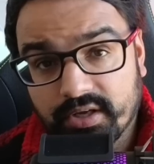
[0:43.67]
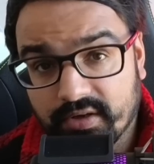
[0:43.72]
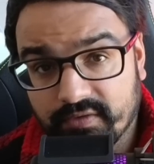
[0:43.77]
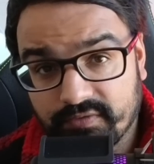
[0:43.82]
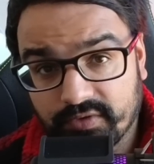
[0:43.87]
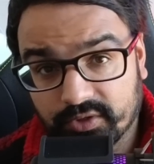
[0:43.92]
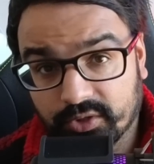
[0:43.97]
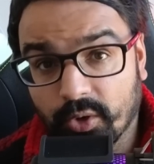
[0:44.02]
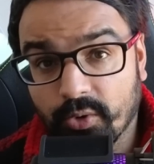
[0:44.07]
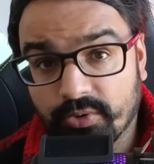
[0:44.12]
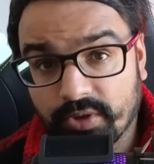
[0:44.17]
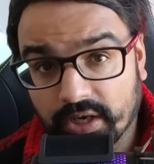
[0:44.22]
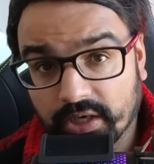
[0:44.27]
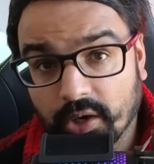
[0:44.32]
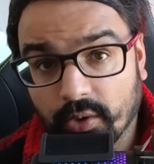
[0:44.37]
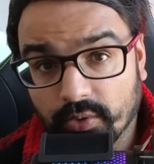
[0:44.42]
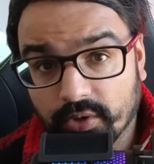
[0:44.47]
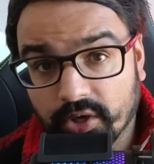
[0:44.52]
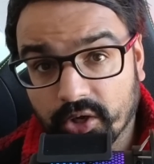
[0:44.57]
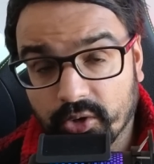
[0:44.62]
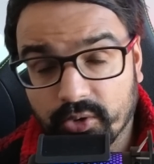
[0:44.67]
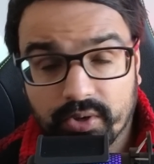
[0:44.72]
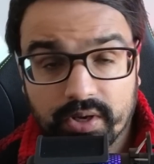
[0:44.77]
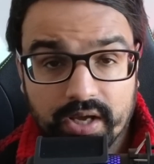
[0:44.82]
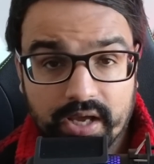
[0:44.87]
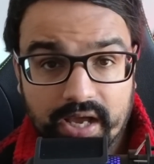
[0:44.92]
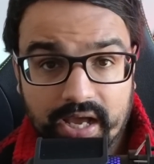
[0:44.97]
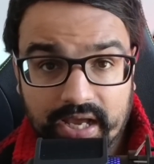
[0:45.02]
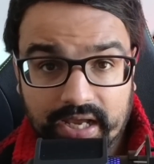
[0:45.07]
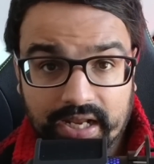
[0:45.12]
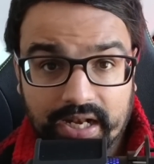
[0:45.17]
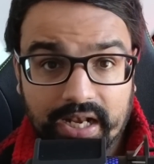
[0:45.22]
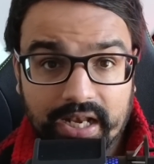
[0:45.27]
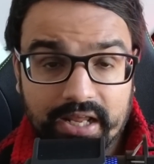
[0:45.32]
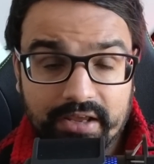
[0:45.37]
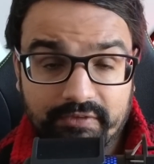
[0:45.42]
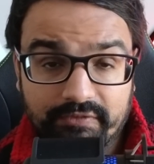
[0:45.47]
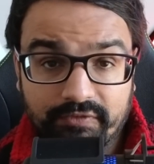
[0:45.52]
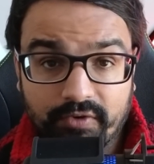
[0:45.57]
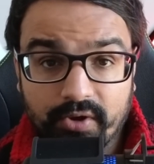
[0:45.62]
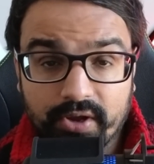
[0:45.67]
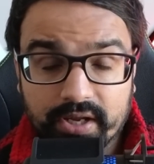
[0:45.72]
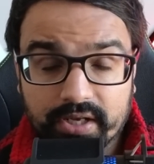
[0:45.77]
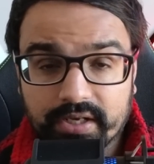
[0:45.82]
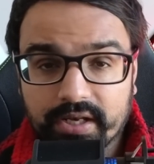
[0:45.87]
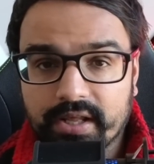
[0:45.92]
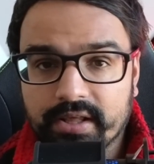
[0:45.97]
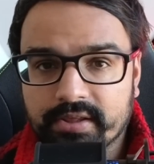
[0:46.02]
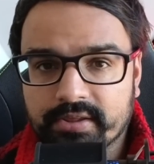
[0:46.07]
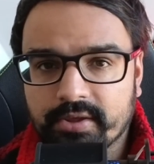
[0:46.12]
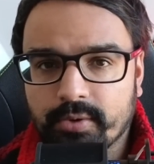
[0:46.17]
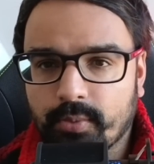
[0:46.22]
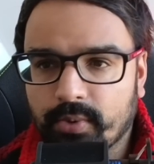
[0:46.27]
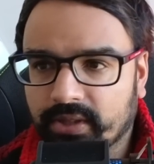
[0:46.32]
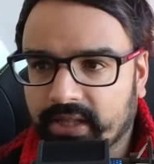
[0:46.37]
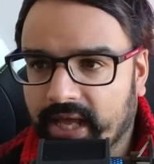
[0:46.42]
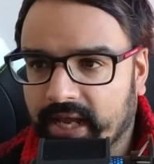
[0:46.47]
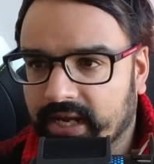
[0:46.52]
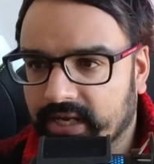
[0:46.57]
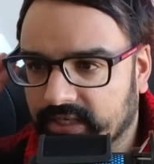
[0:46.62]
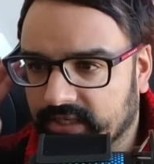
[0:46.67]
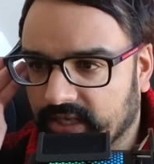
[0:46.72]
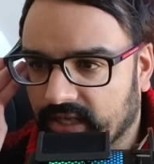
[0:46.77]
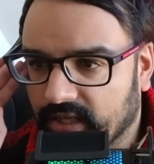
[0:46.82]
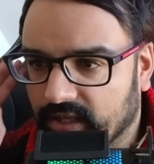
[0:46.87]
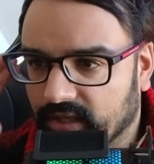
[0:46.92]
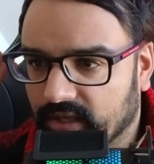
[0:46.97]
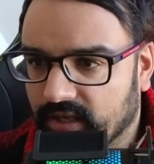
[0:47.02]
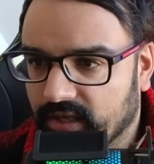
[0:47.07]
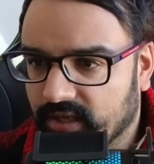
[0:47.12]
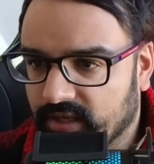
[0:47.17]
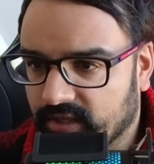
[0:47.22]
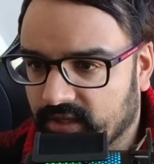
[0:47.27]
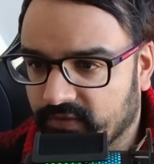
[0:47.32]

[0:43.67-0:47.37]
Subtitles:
For those that don't know, a clairvoyant is someone that can tell the